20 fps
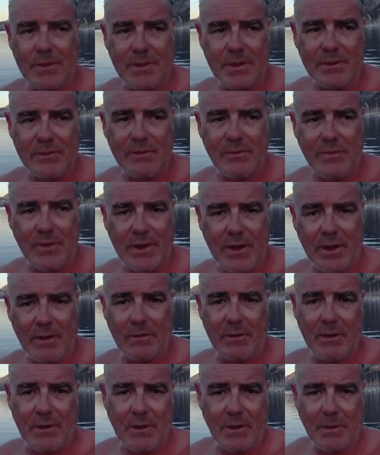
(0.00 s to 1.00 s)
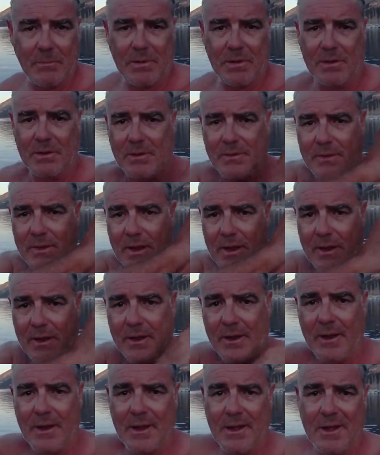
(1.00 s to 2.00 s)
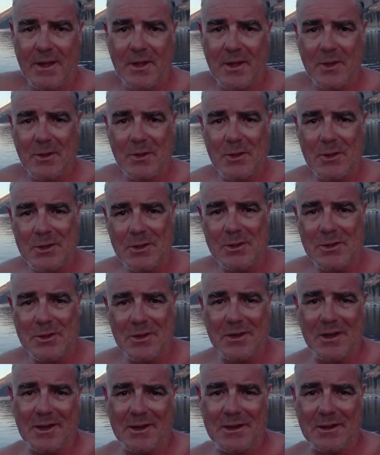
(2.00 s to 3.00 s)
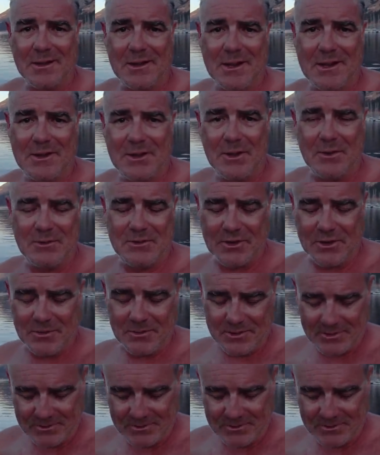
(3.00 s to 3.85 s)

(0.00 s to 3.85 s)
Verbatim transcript: There's a video up there that I can link you to,